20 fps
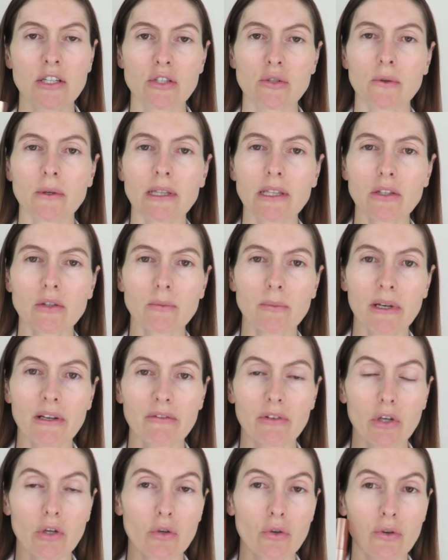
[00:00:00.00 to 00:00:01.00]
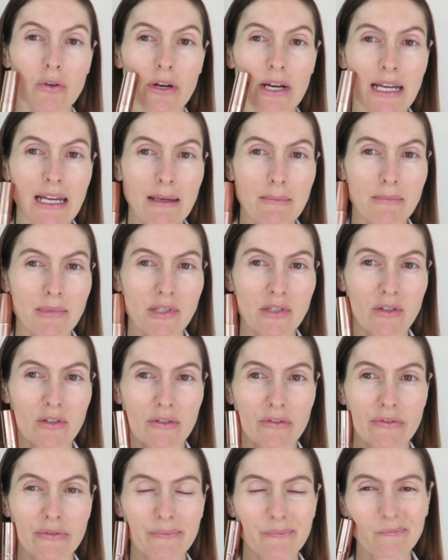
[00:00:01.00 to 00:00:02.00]
do a little bit of a cream, sort
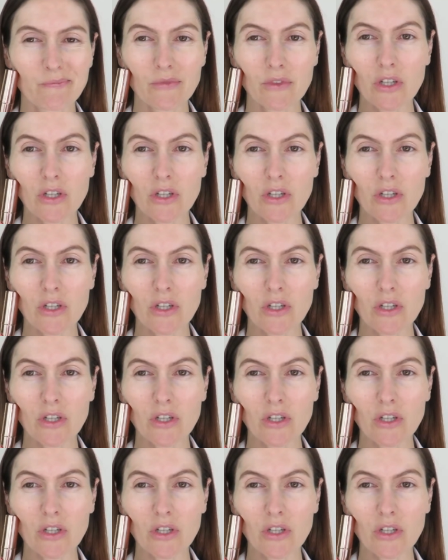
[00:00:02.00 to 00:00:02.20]
of,